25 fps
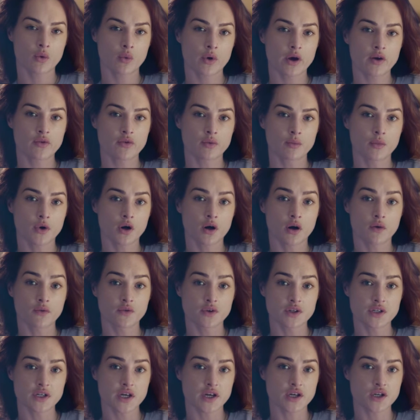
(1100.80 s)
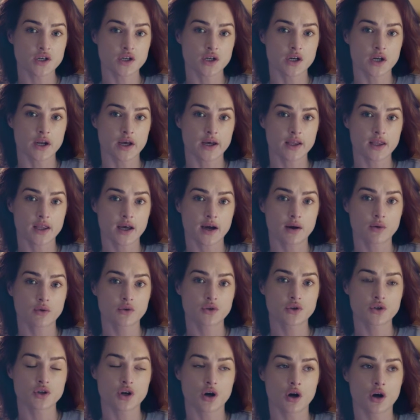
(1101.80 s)
away from a conversation like that
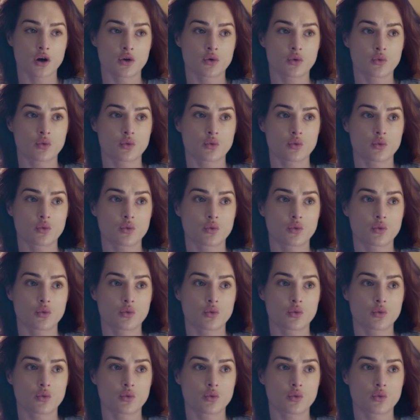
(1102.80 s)
with John